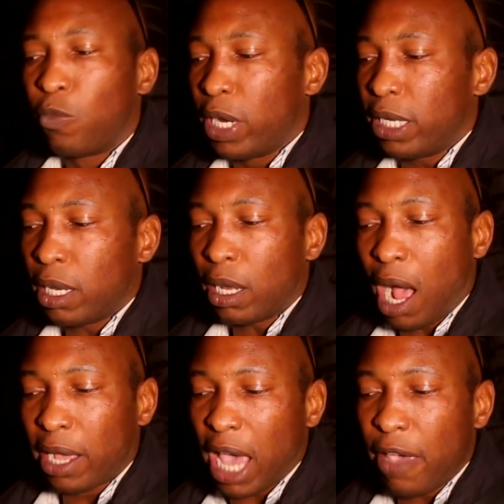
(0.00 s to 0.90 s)
we
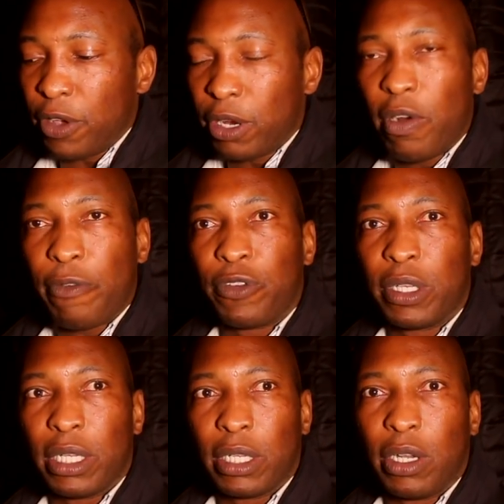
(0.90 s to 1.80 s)
I gave you the
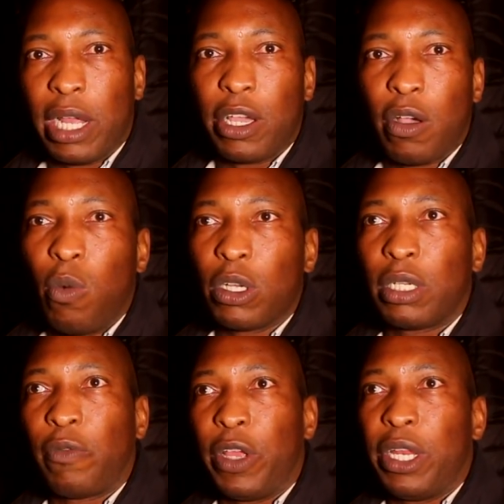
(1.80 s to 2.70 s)
references so that you can
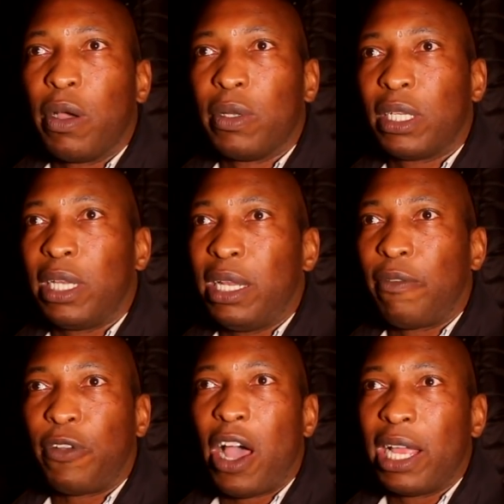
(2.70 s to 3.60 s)
watch the video and see
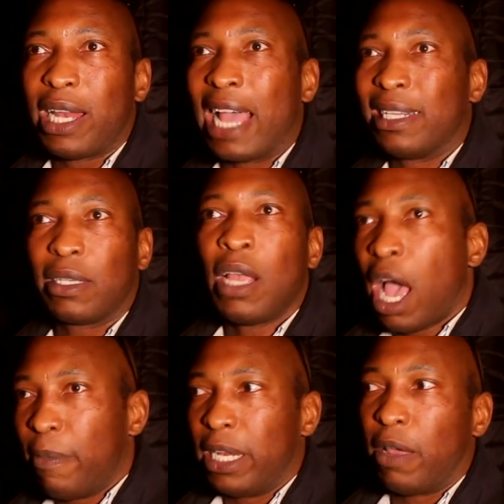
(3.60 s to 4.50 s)
the flying ants.
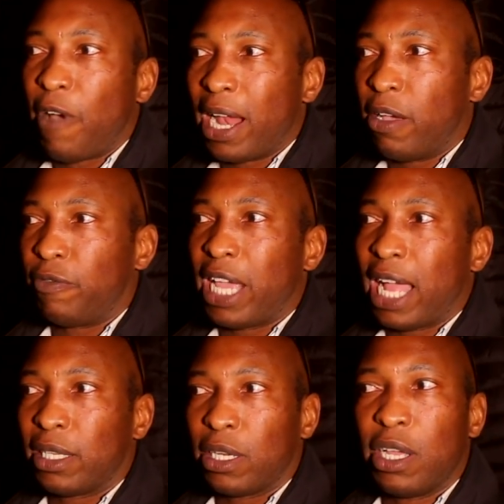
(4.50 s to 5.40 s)
I mean the Valley of the
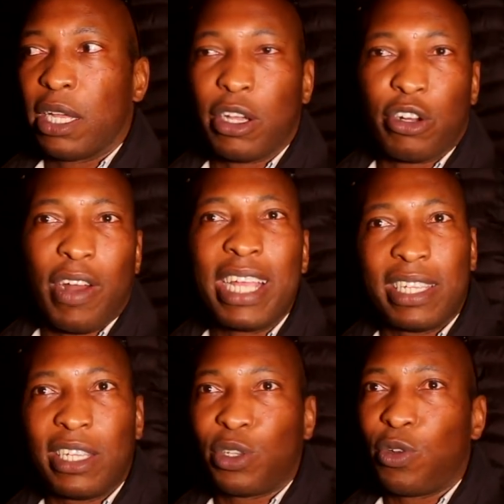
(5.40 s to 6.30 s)
Ants and the other
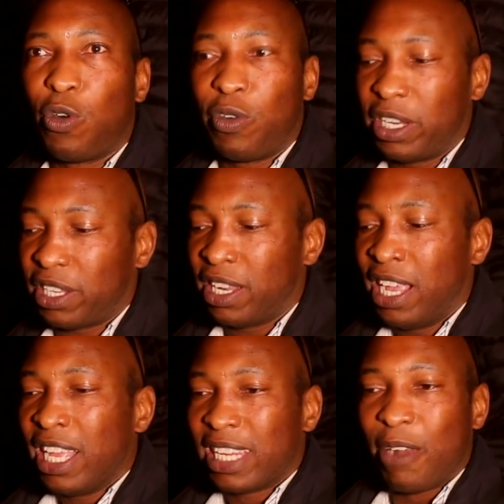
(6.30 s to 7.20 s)
crazy stories
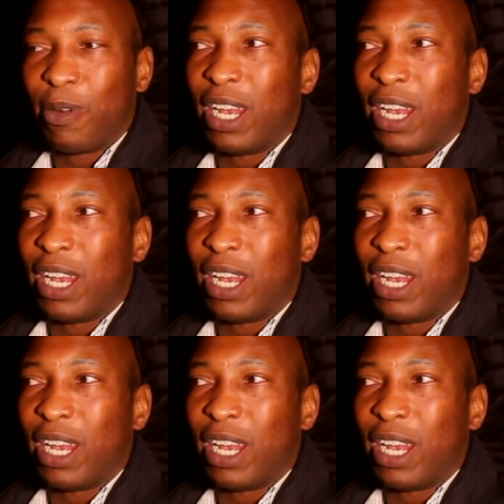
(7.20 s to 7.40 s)
that